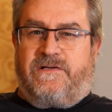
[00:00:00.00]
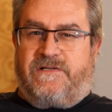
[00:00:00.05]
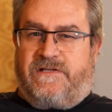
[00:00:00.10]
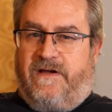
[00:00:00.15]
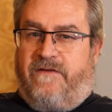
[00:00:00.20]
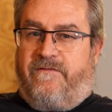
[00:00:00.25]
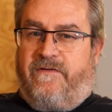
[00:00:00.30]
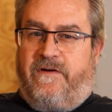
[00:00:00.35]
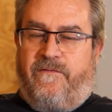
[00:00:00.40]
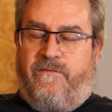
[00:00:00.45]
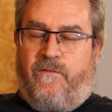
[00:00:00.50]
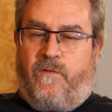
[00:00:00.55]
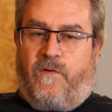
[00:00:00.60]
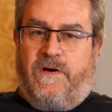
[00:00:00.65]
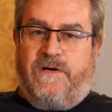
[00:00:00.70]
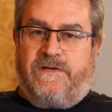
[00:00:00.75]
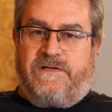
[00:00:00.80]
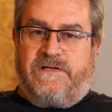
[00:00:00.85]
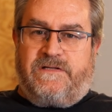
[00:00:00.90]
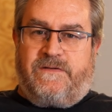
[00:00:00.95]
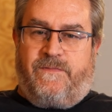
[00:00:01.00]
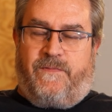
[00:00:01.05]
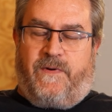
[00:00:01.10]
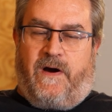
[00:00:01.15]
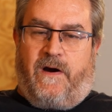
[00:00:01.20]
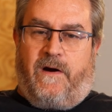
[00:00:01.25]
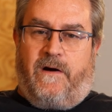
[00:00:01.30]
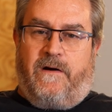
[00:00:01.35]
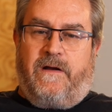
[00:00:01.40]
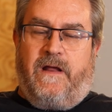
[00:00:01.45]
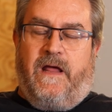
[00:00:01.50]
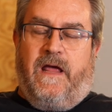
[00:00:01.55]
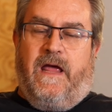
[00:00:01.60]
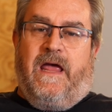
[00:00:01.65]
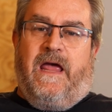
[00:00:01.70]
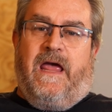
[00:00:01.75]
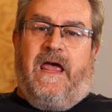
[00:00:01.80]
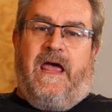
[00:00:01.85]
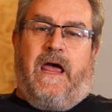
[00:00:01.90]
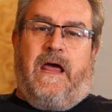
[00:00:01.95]
74 inches apart
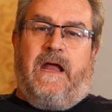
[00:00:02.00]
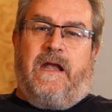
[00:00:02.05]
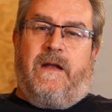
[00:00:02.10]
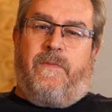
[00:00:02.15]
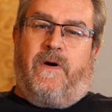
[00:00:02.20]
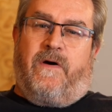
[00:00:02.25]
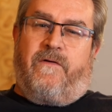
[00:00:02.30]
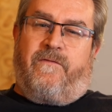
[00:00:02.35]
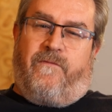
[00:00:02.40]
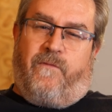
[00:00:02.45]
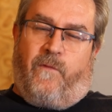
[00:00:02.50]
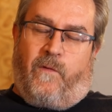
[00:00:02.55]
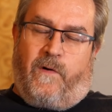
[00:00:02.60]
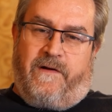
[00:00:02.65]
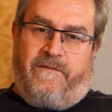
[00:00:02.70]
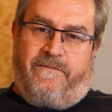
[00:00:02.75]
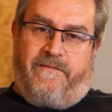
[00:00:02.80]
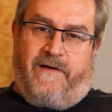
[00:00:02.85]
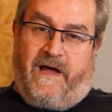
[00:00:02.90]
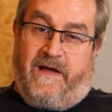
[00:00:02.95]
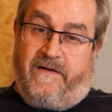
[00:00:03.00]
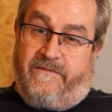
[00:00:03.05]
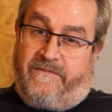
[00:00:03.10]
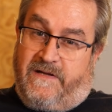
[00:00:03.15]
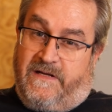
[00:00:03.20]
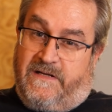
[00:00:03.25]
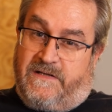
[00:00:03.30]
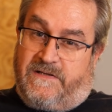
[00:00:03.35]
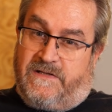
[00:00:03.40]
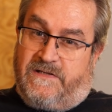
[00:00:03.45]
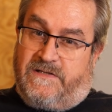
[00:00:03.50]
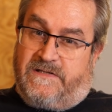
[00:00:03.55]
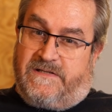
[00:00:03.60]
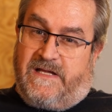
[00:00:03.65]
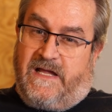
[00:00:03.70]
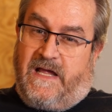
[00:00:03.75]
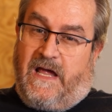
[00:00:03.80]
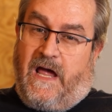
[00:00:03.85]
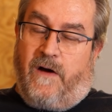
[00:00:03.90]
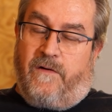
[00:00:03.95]
and about 45 inches
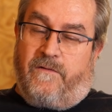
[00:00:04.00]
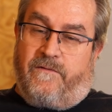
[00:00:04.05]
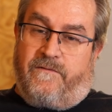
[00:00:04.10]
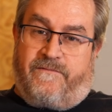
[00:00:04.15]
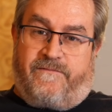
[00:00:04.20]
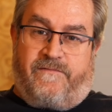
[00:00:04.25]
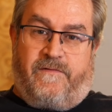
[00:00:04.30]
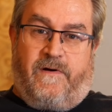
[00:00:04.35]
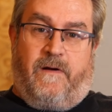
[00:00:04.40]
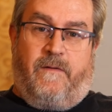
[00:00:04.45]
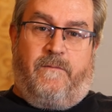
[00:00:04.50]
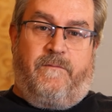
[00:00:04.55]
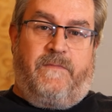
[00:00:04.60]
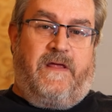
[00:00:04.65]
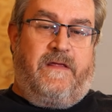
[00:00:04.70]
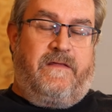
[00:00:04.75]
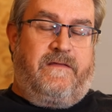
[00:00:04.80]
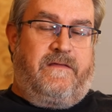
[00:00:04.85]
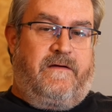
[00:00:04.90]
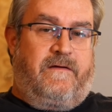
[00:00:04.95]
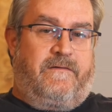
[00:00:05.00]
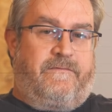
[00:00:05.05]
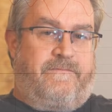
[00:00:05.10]
out from the